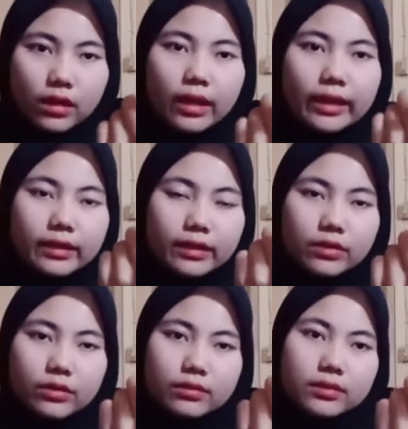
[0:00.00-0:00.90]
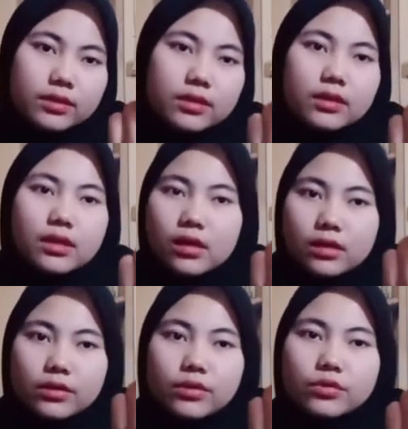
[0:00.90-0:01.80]
Like
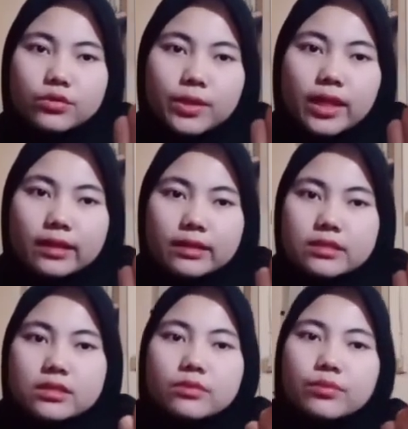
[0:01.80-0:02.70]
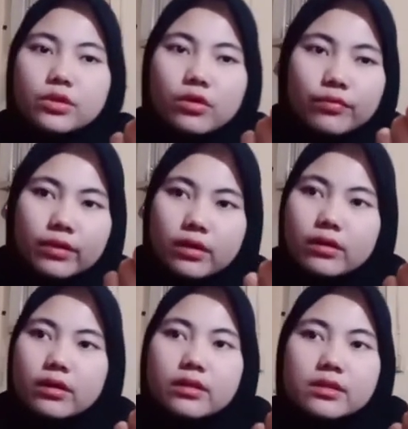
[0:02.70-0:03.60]
you're doing like this with your finger.